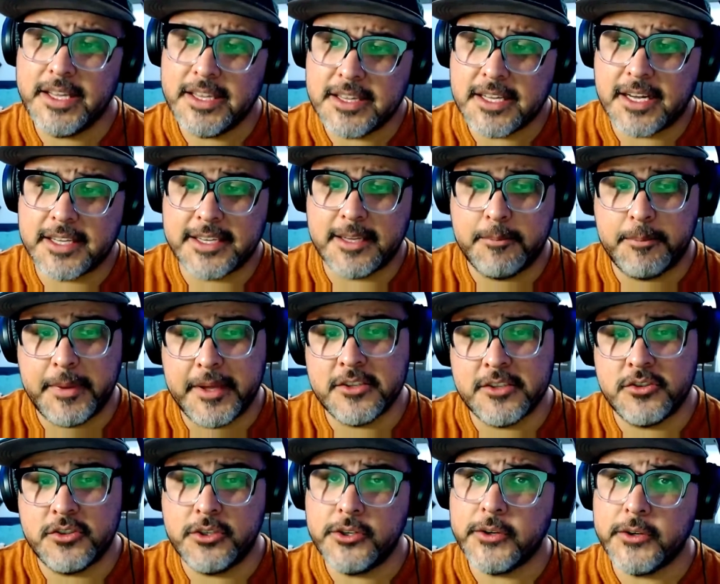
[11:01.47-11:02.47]
thought that Ben
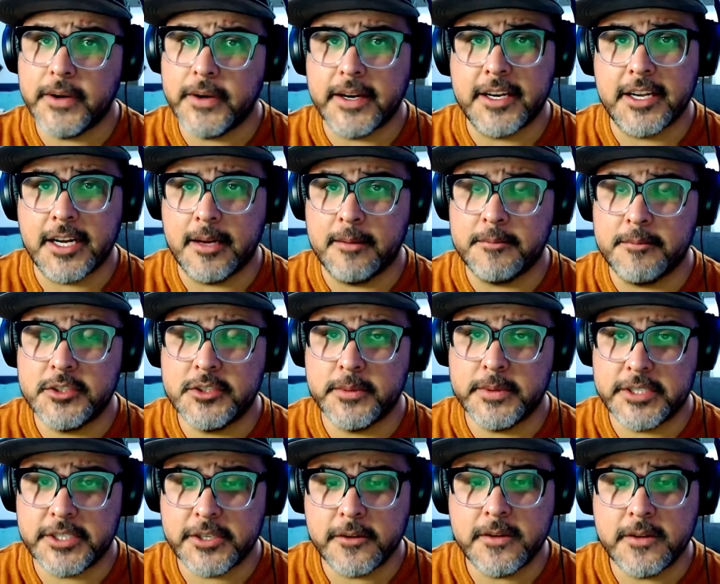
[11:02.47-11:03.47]
Jr. had come to
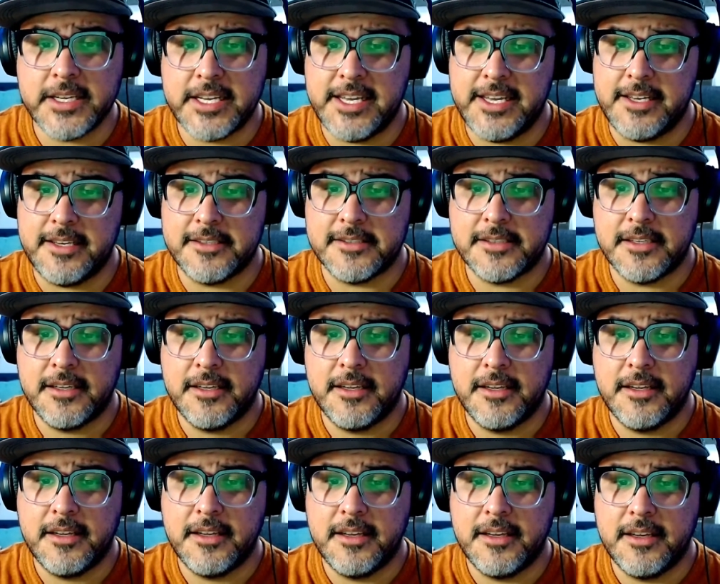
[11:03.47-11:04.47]
return the keys.
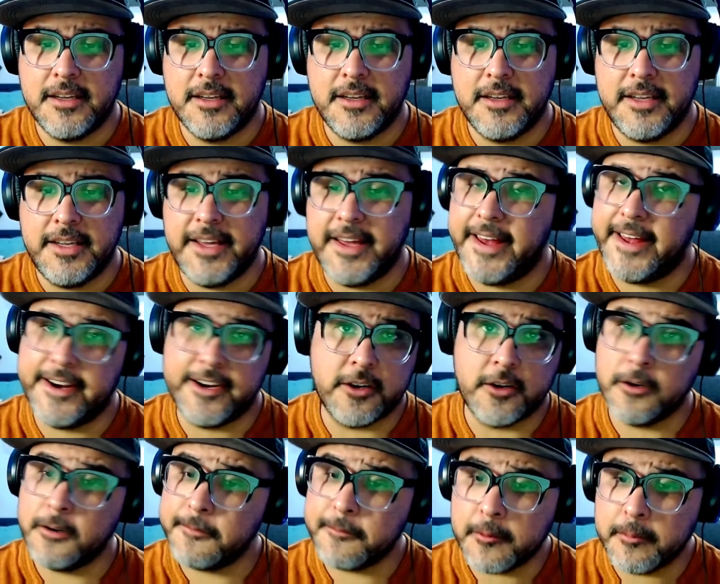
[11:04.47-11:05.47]
He hadn't
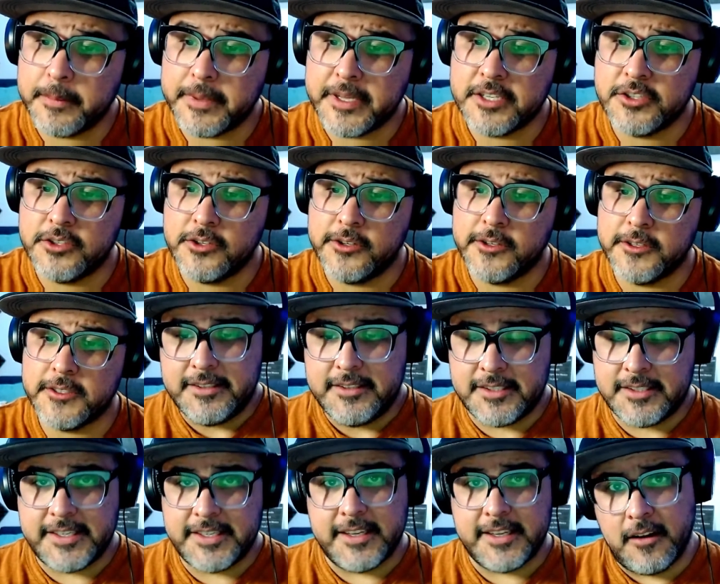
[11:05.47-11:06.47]
heard from Ben Jr.
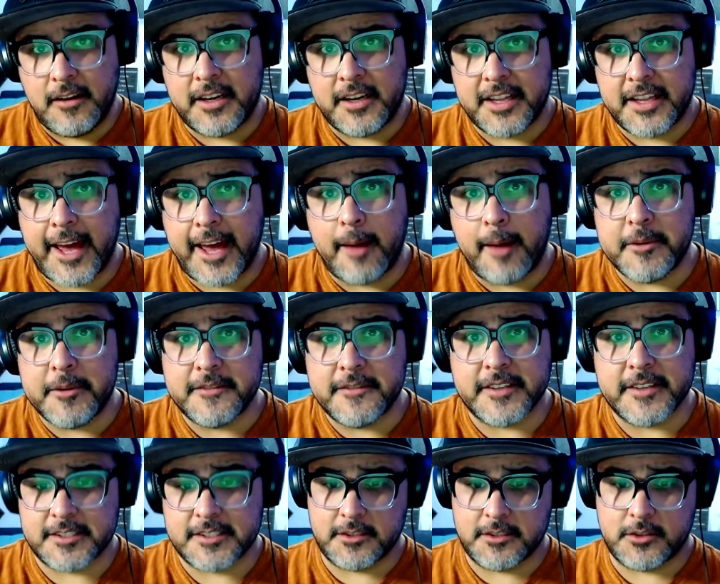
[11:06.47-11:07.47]
since he had gone to the cabin to
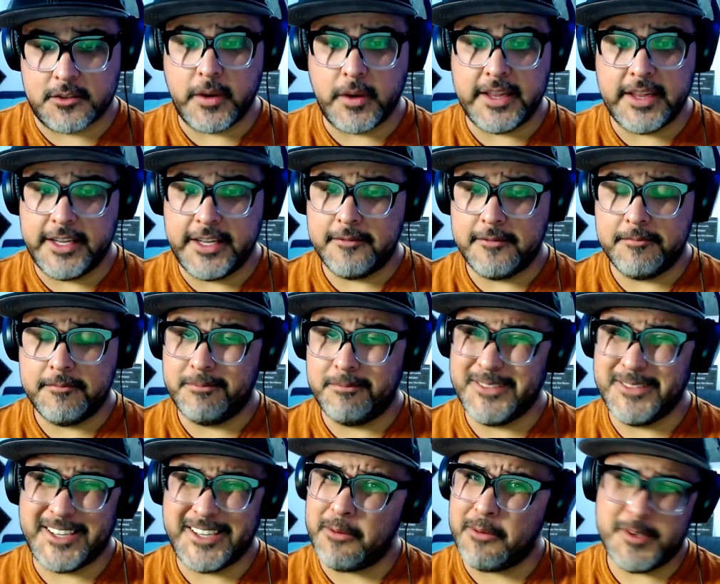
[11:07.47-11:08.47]
fix the toilet,
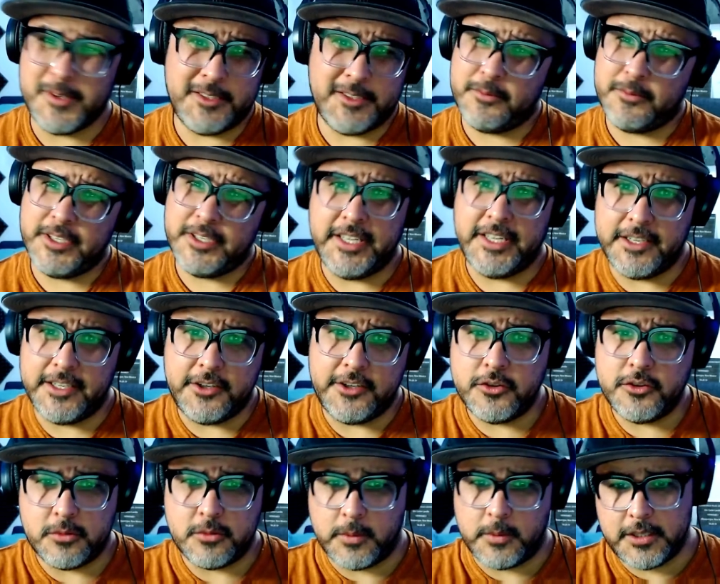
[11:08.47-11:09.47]
but that wasn't really
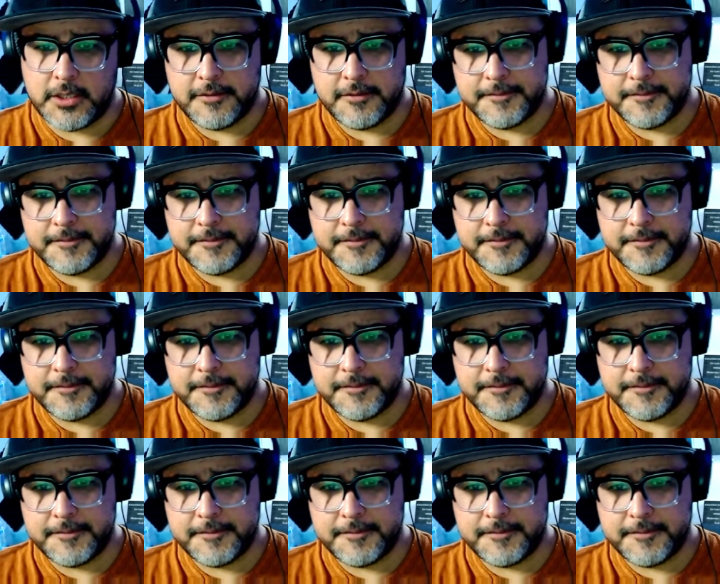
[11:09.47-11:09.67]
unusual.